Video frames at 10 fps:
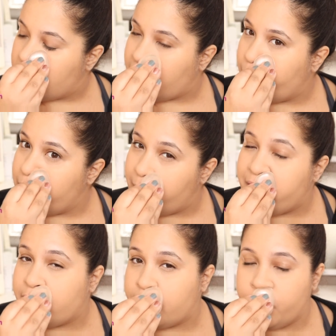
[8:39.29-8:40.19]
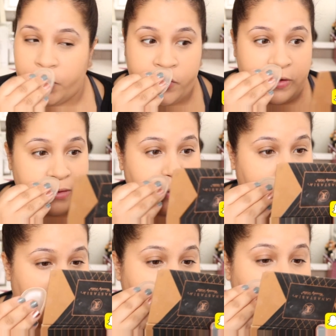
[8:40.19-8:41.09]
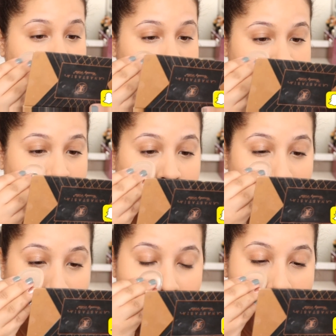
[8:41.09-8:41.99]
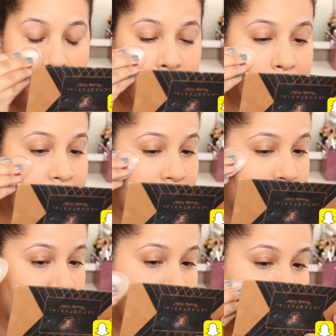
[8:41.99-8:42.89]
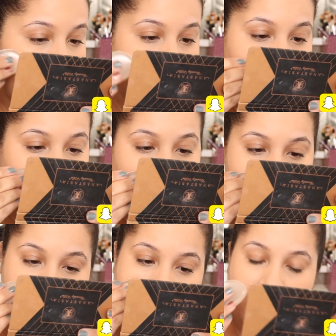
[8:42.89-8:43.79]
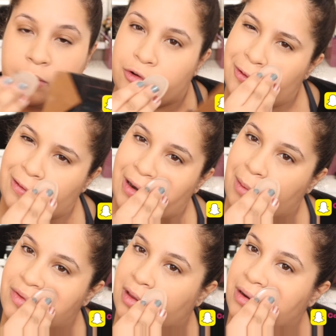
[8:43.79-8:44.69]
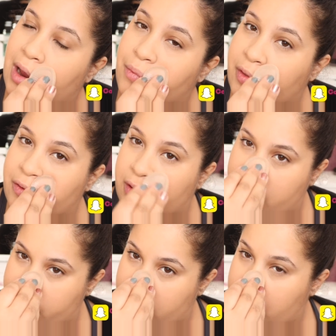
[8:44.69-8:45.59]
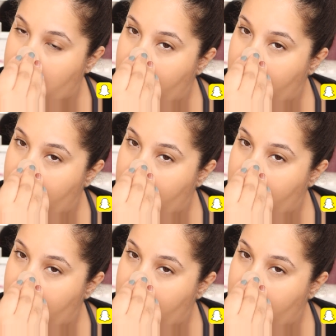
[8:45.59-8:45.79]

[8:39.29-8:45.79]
I wouldn't buy this from Wish is what I'm saying. But maybe buy it from Amazon. I'm sure it's on Amazon. Everything's on Amazon.